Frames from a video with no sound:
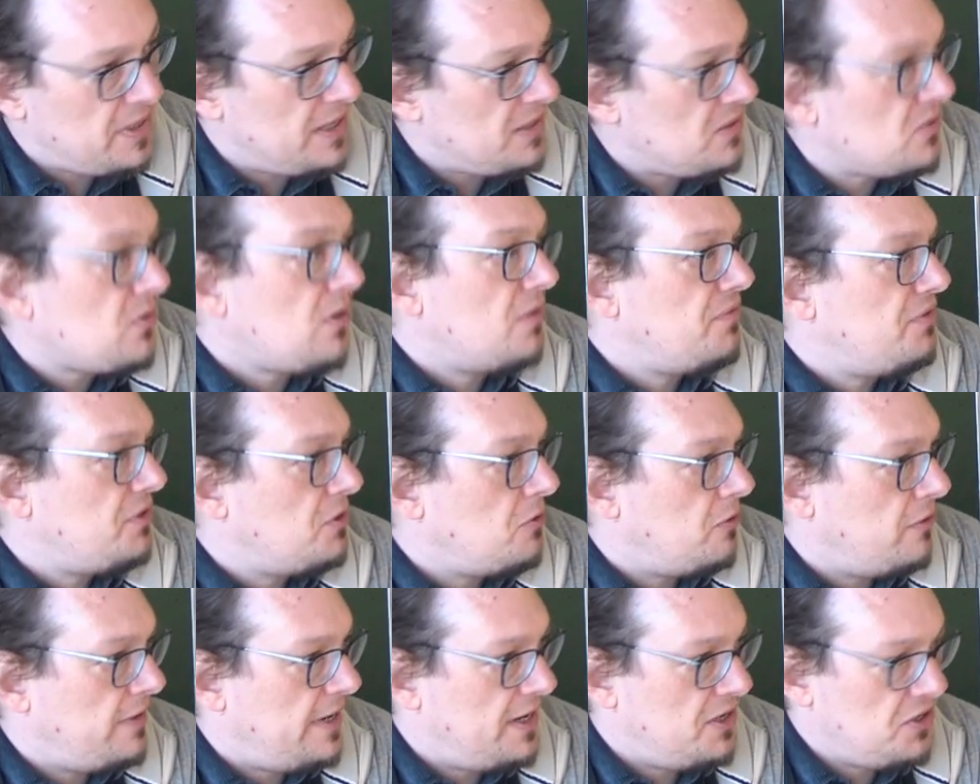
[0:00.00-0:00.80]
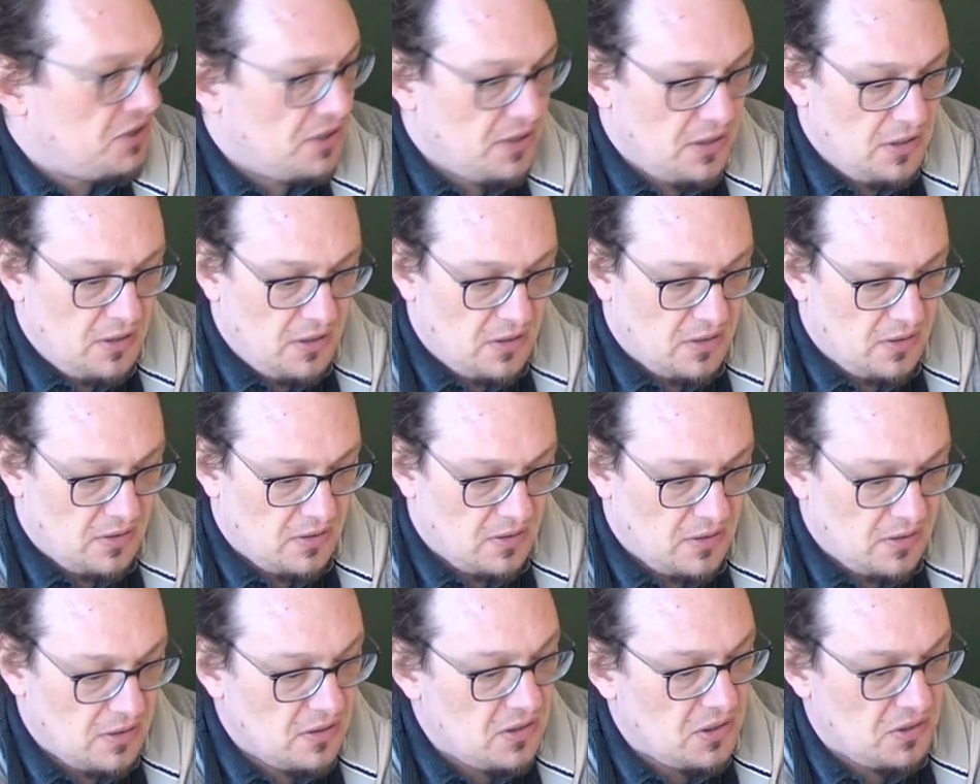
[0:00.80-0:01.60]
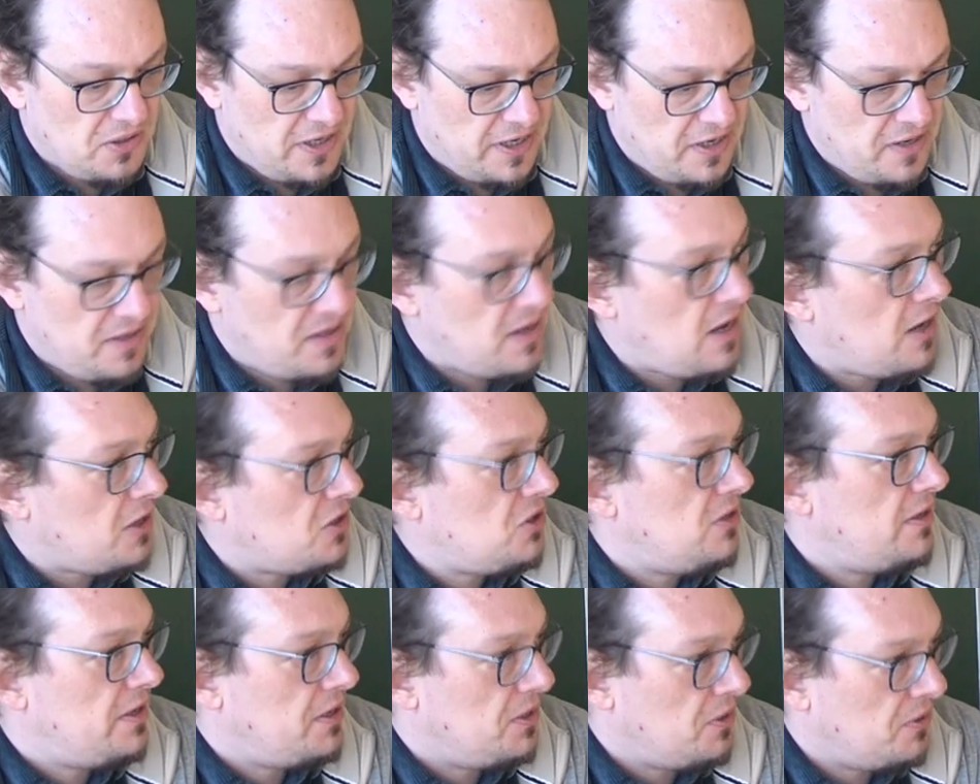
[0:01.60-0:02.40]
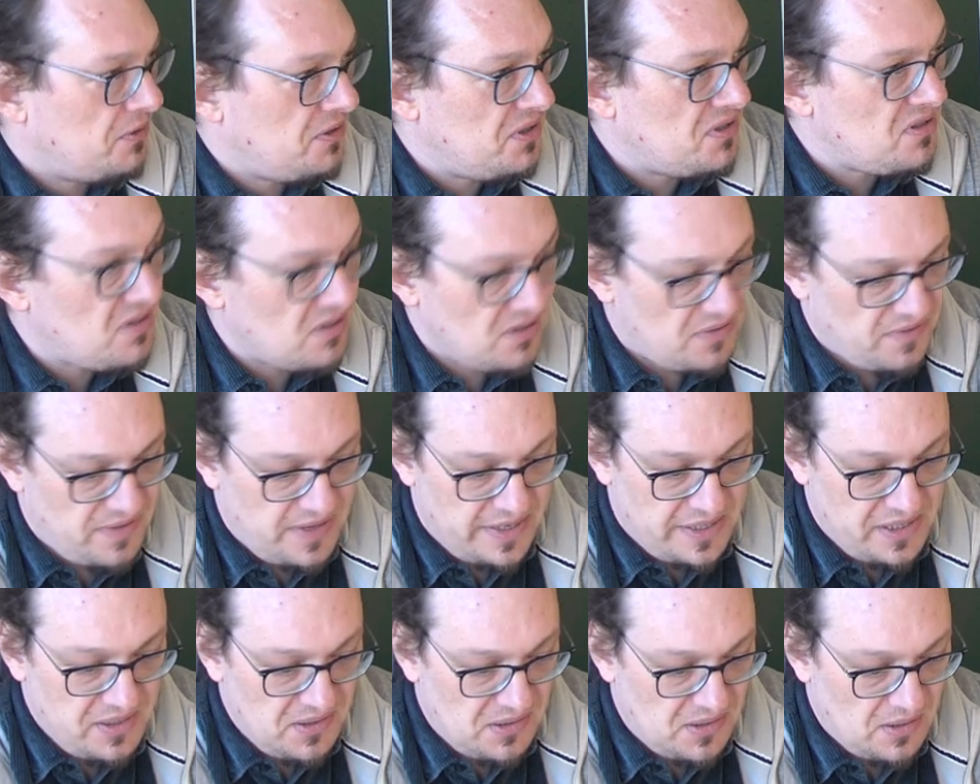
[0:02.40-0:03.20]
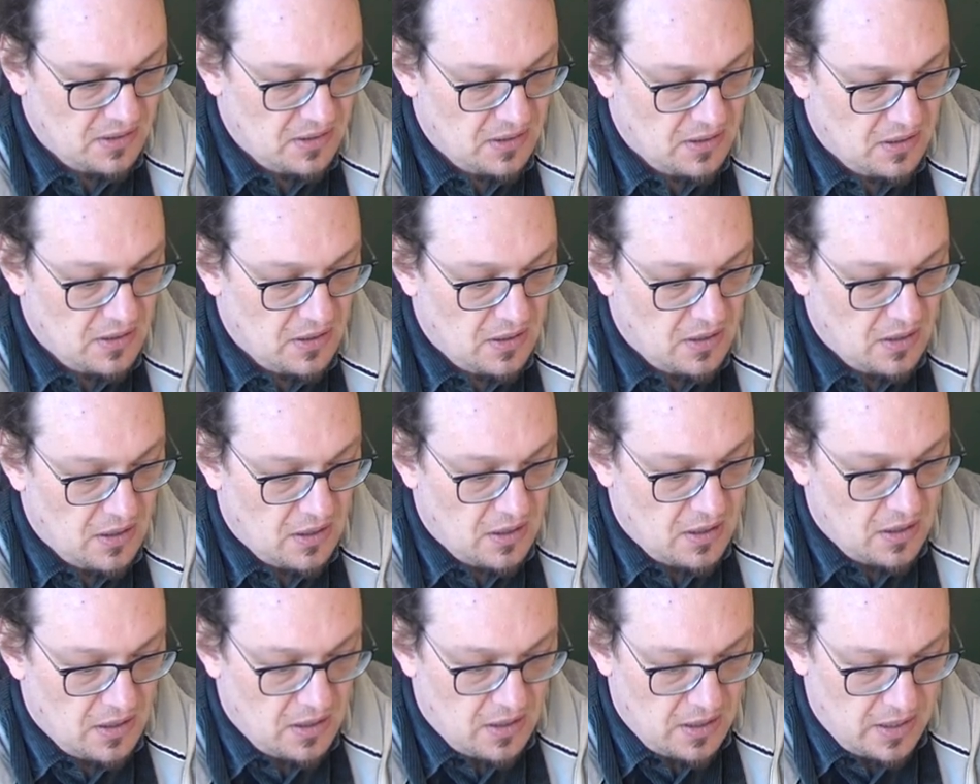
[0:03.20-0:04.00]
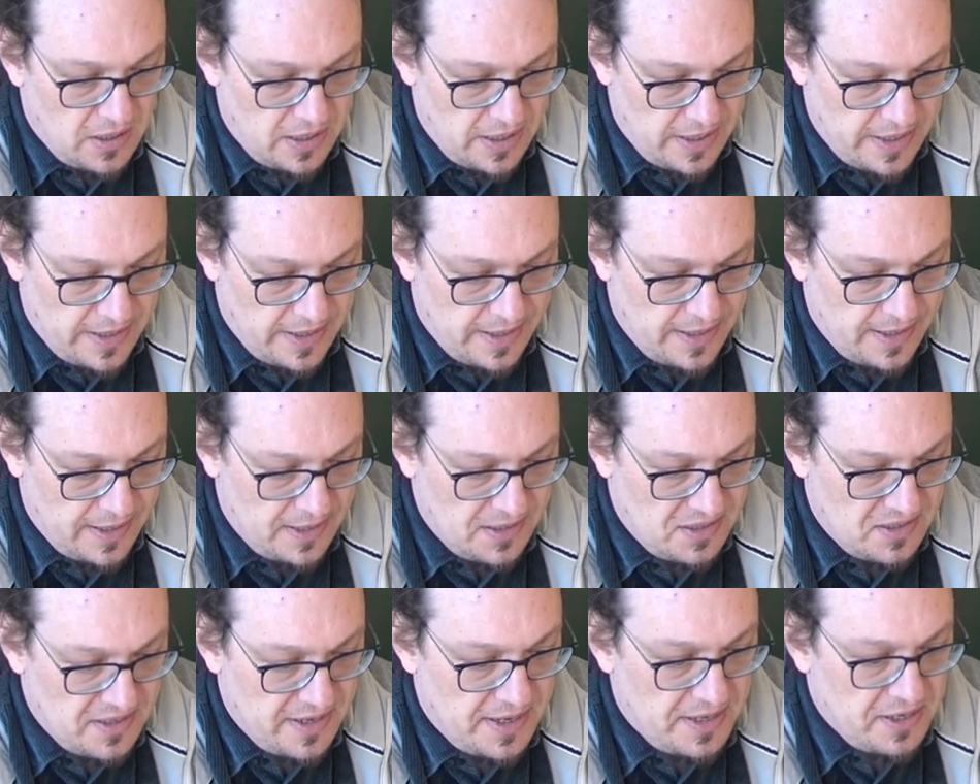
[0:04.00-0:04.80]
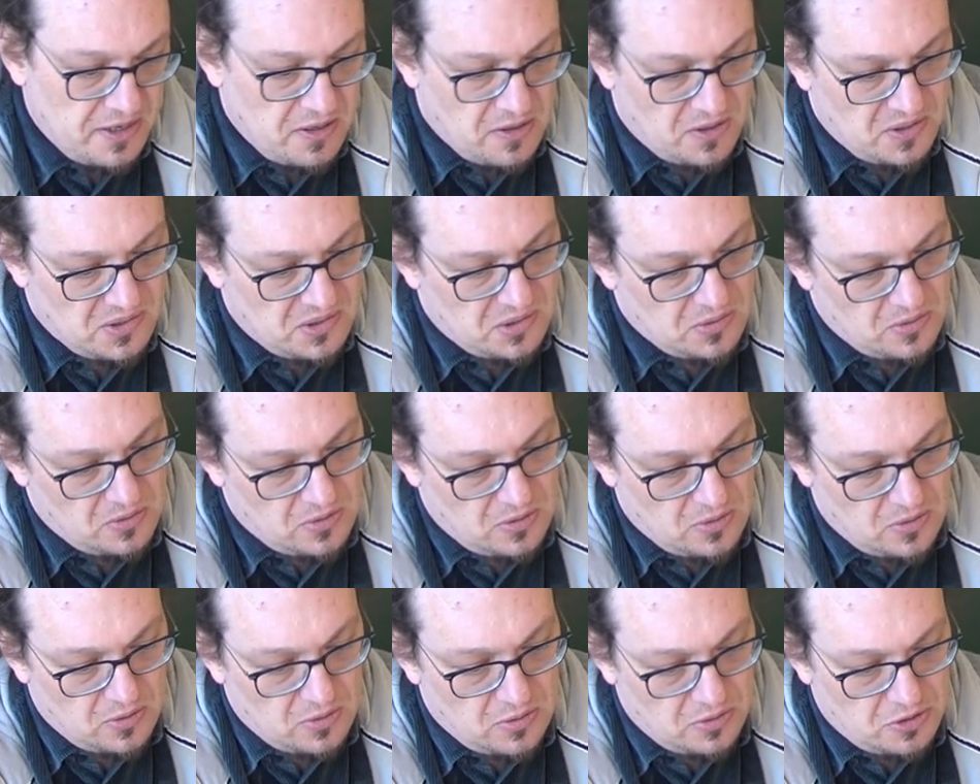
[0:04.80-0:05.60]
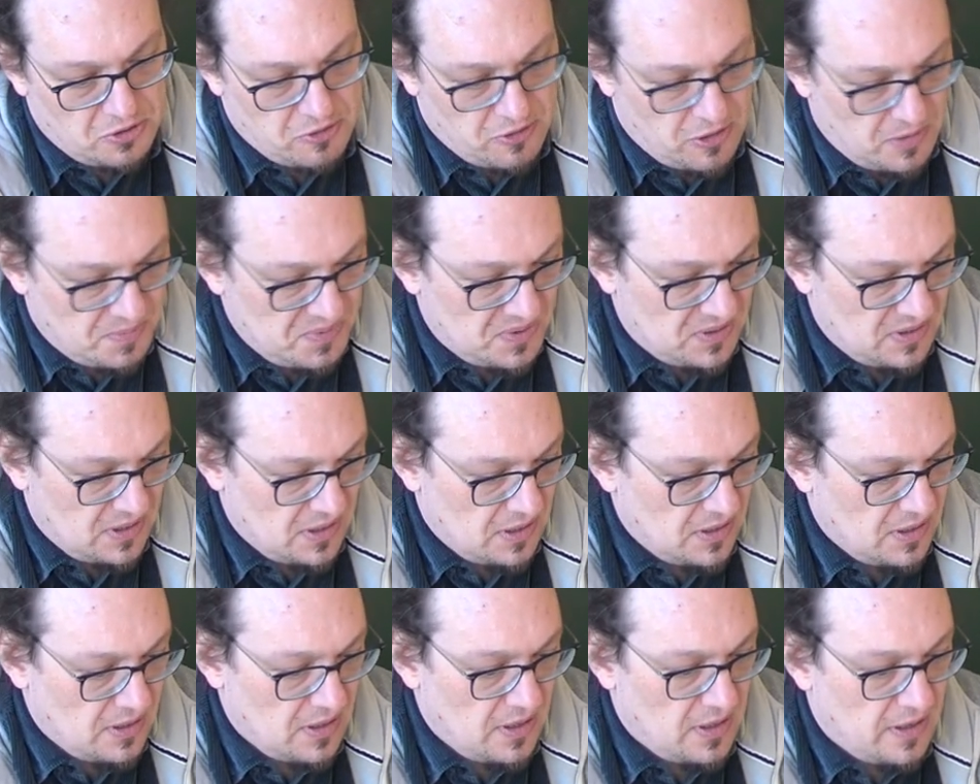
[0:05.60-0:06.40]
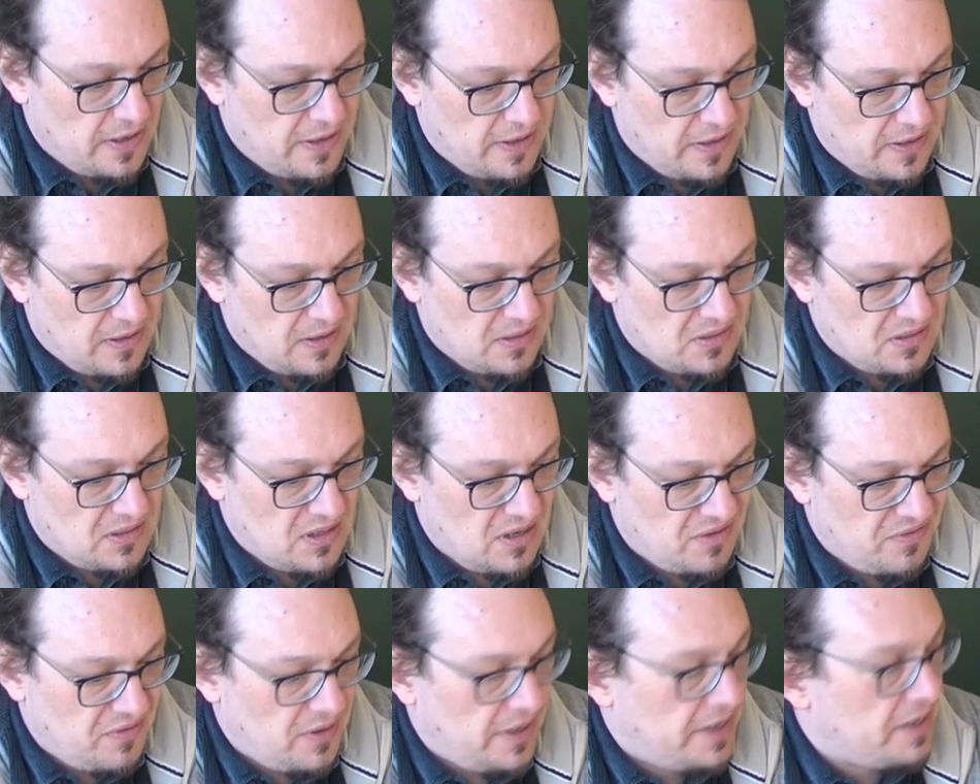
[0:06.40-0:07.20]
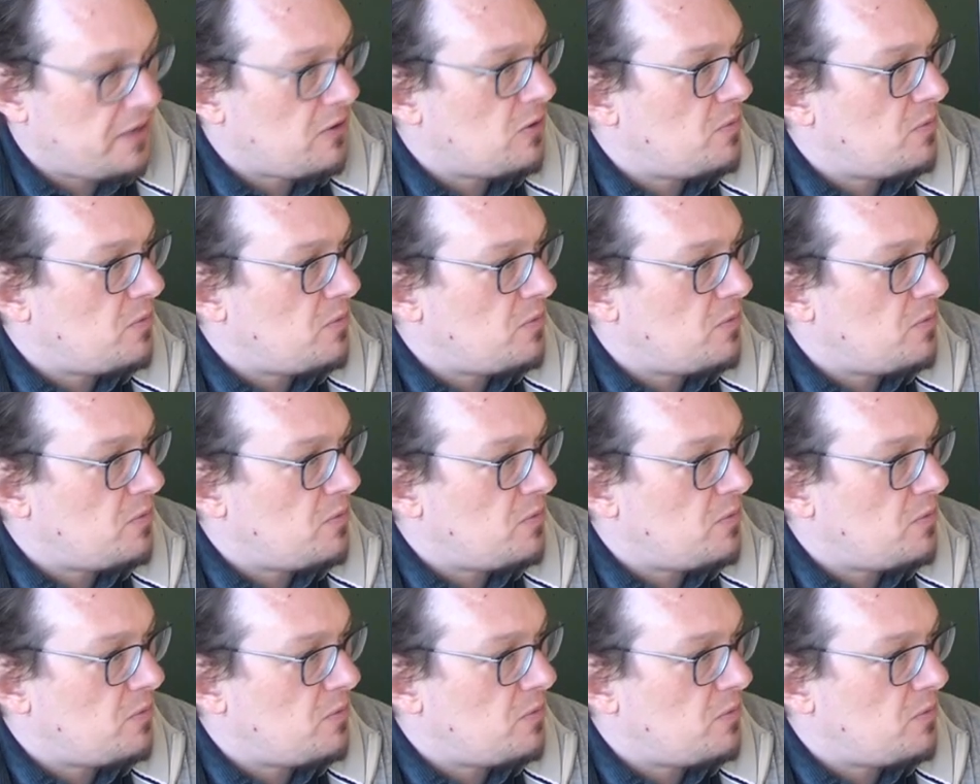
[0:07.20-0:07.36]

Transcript: base configuration so that it actually notices things. And then it also drops in uh, stuff like